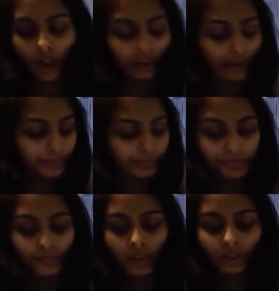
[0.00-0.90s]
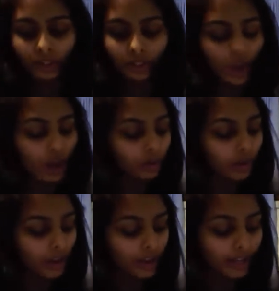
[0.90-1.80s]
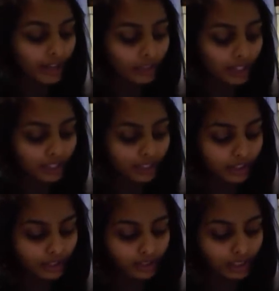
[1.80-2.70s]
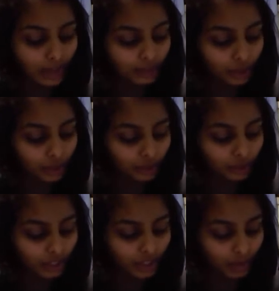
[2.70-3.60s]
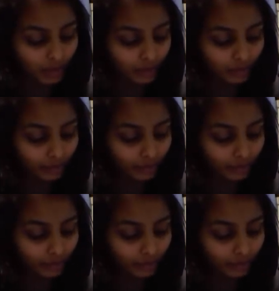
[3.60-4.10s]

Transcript: Alright, so again, let's step to the sum of the